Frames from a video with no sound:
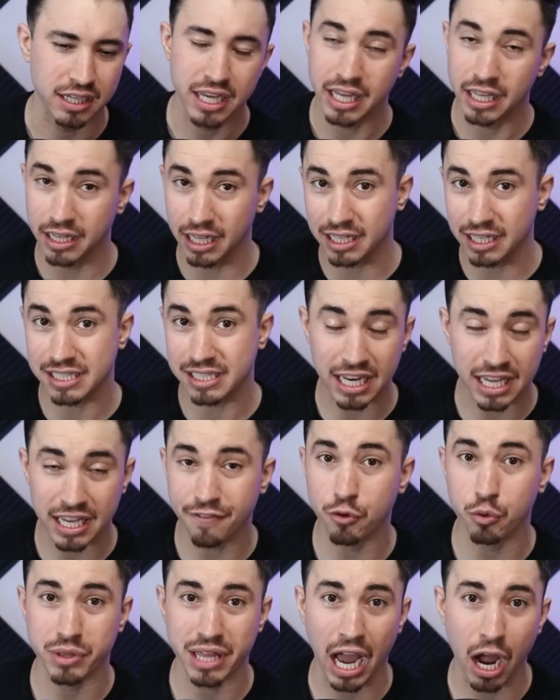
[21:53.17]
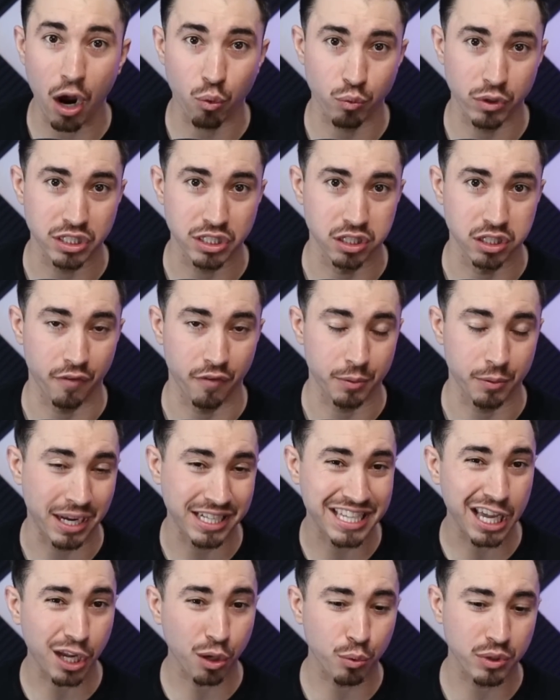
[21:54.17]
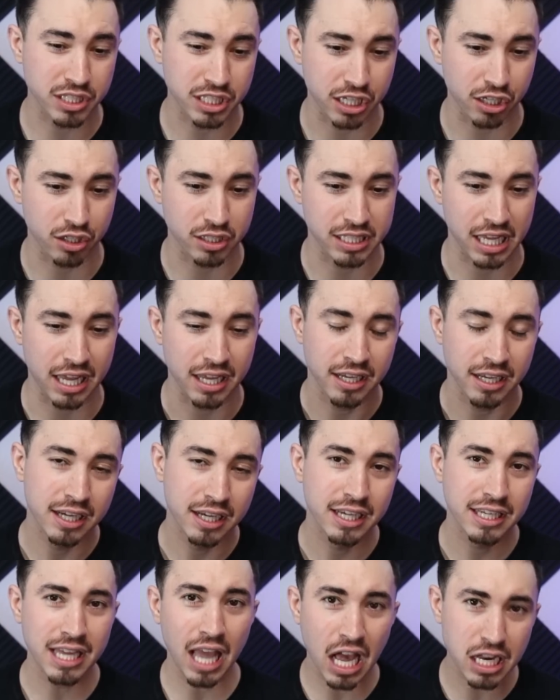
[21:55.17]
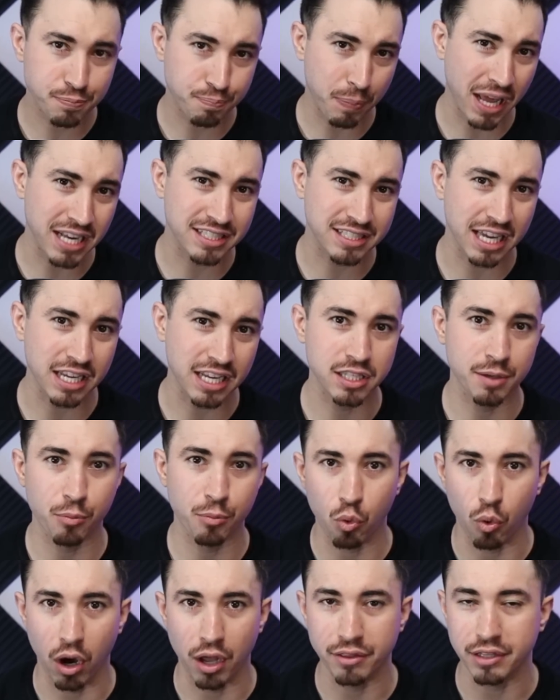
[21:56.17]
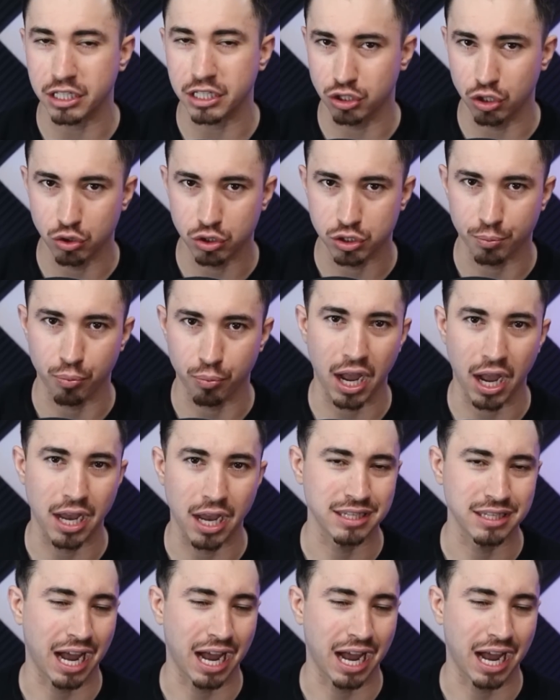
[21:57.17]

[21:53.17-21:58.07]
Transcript: Like I said, even without Ridge Love. And my takeaways here is that, yes, Penn State's number one. That's no surprise.